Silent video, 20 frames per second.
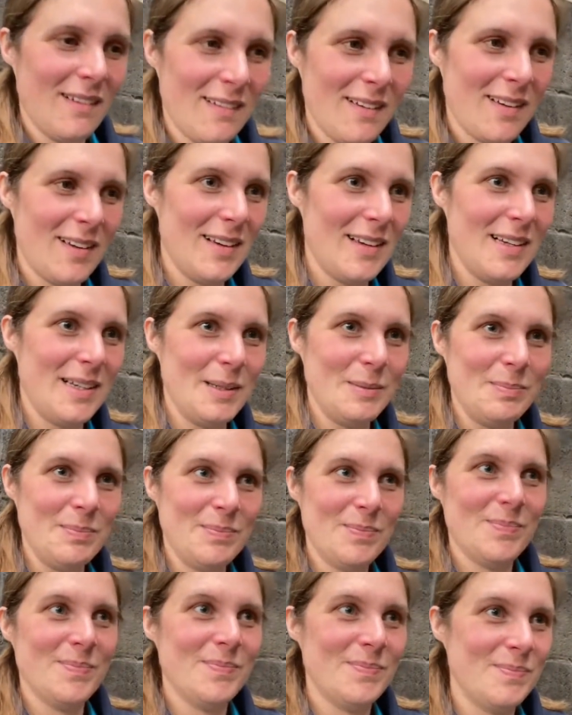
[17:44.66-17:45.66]

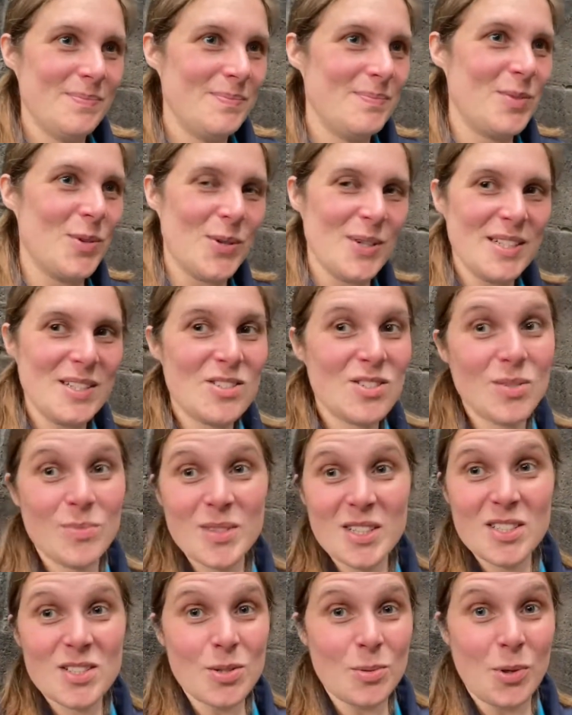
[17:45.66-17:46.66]
But it's
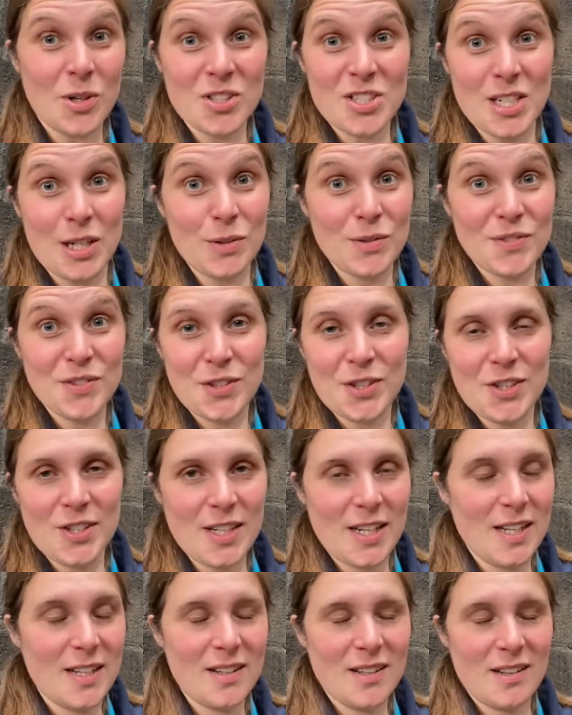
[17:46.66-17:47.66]
something to watch out for.
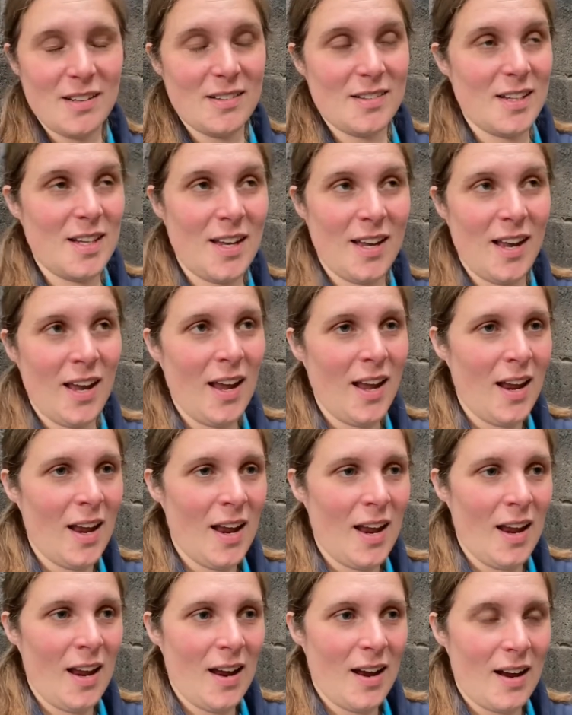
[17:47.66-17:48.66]

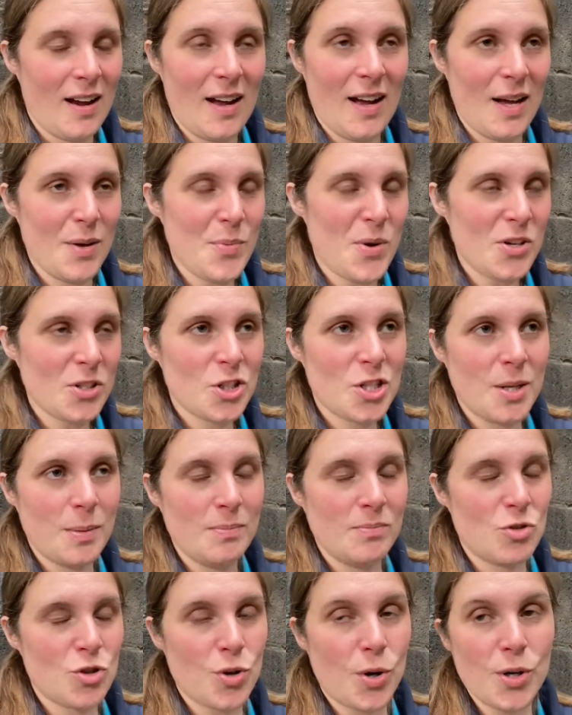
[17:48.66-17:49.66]
I watch
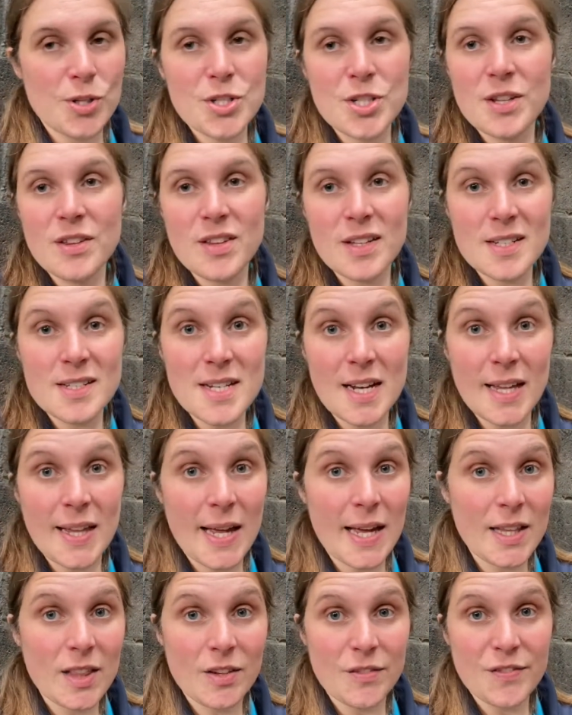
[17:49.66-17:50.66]
him trot and things like
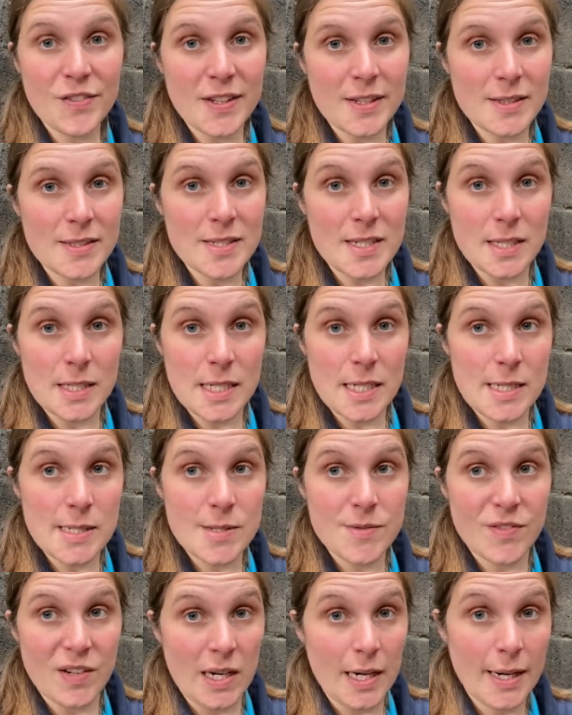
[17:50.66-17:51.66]
that in the field and
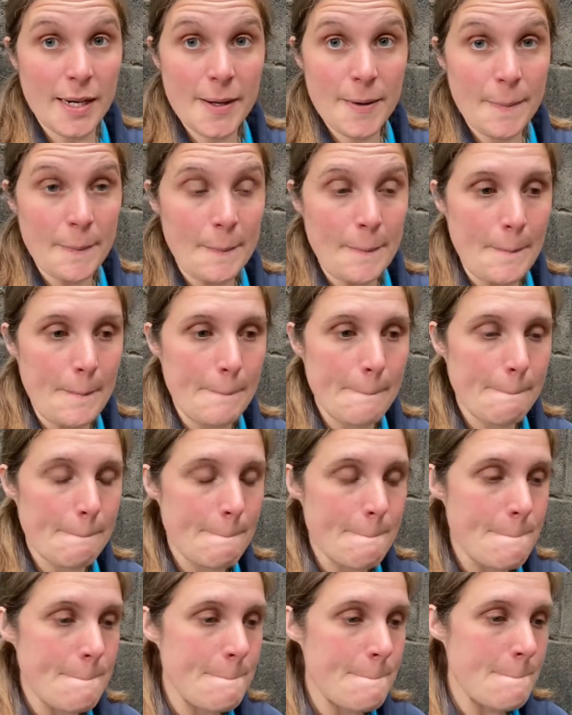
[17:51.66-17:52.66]
he's fine.
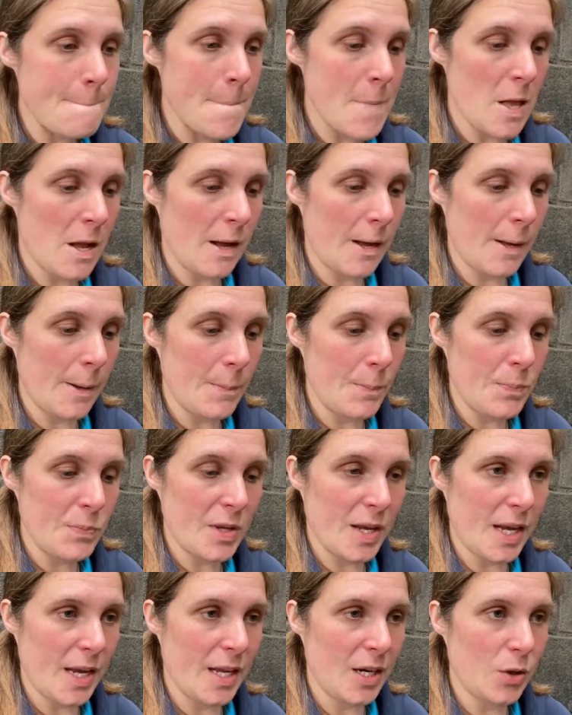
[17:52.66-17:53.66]

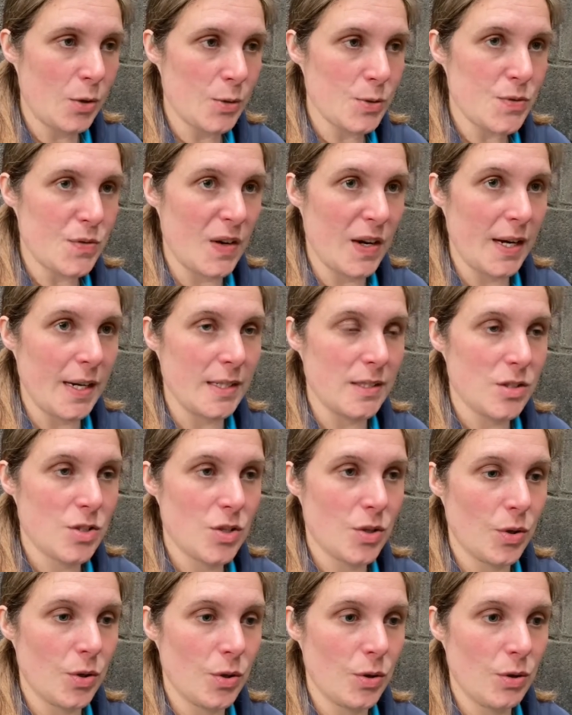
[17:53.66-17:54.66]
He looks fine,
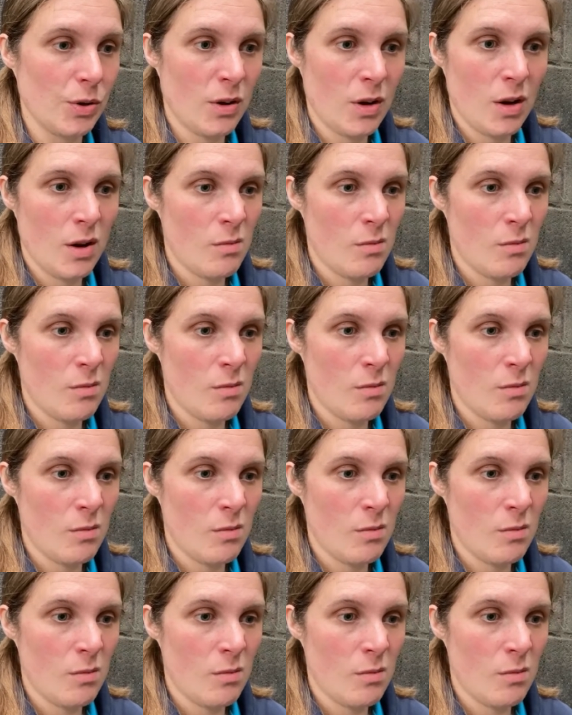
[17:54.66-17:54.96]
so,